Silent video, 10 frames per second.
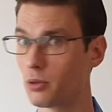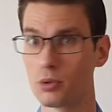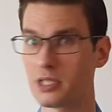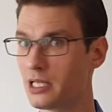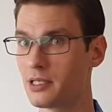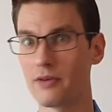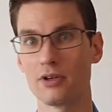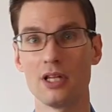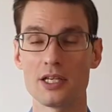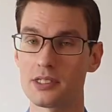routines every
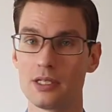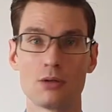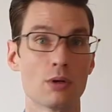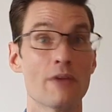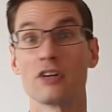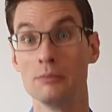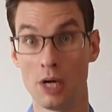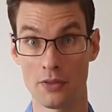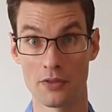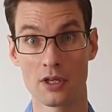lesson or every
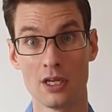month.